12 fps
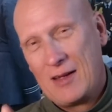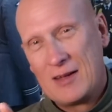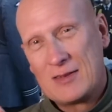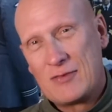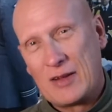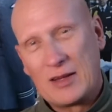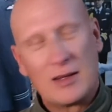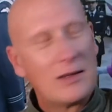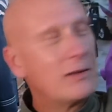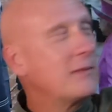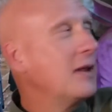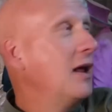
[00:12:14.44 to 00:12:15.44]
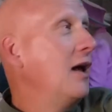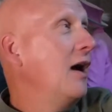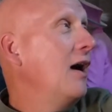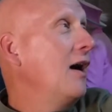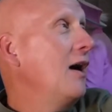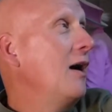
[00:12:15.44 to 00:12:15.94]
finger.
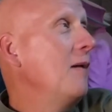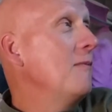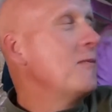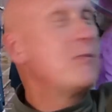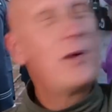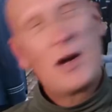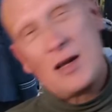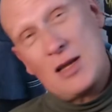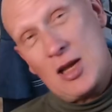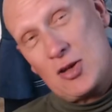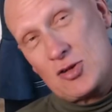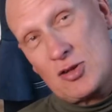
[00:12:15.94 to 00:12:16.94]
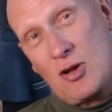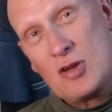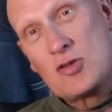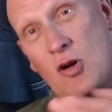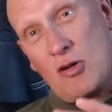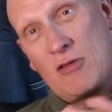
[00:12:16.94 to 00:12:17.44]
But it's
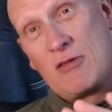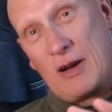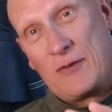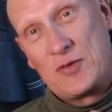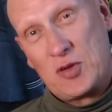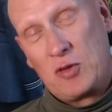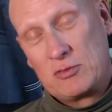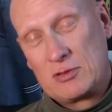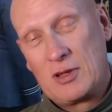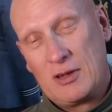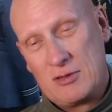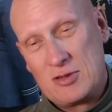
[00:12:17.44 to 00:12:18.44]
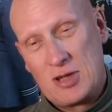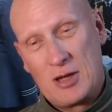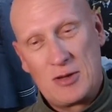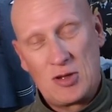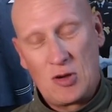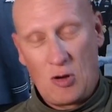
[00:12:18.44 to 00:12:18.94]
got gloves on, and
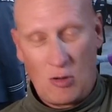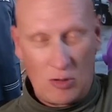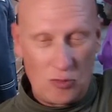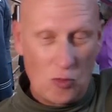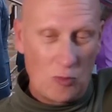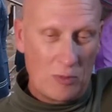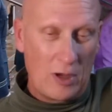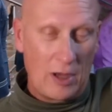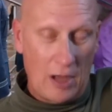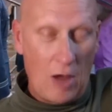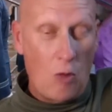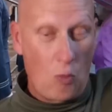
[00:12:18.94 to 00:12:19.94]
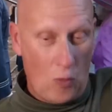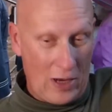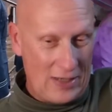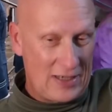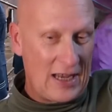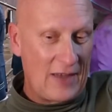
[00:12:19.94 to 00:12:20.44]
I
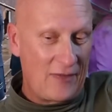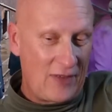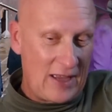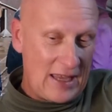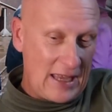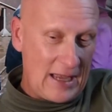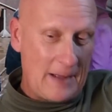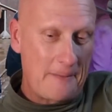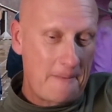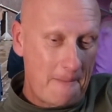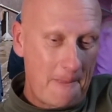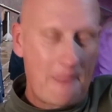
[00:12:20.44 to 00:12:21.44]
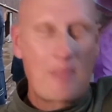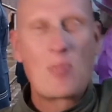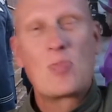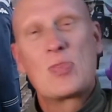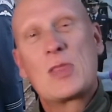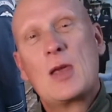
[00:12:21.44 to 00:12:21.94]
always have
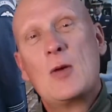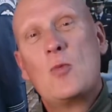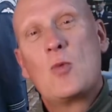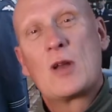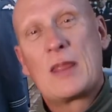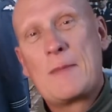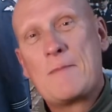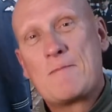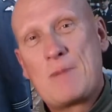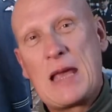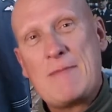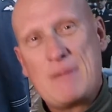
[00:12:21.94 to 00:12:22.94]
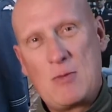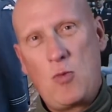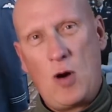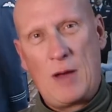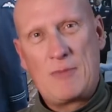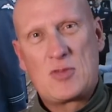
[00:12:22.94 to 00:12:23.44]
one of them baby
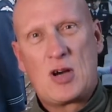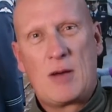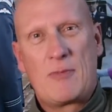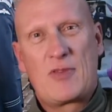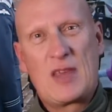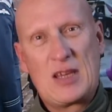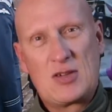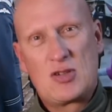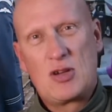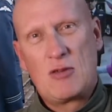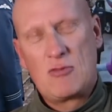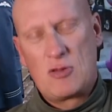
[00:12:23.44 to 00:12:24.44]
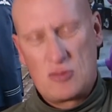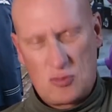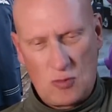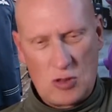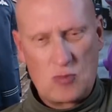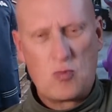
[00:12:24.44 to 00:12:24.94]
wipe type things,
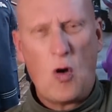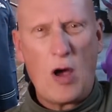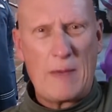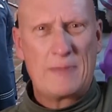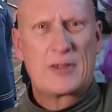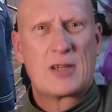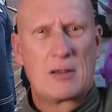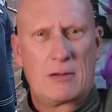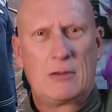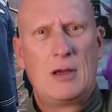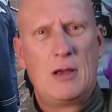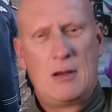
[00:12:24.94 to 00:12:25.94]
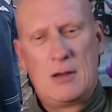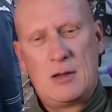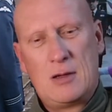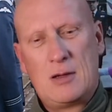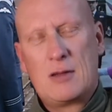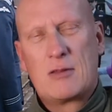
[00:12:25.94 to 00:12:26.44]
those wipes
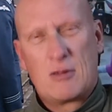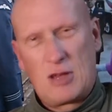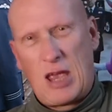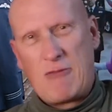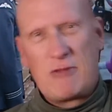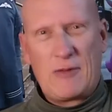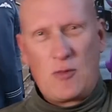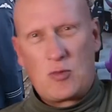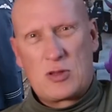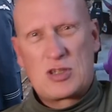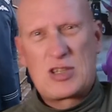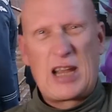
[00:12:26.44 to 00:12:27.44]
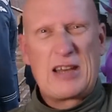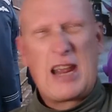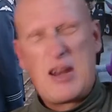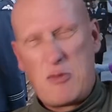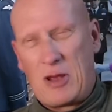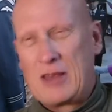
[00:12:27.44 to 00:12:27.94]
that get rid of all the stain.
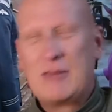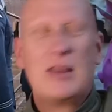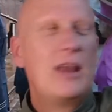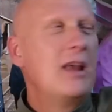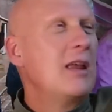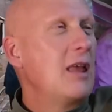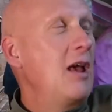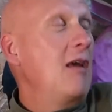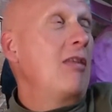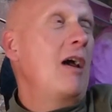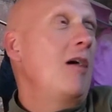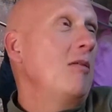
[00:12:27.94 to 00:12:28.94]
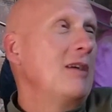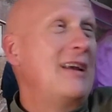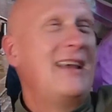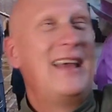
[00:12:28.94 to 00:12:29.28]
Anyway, that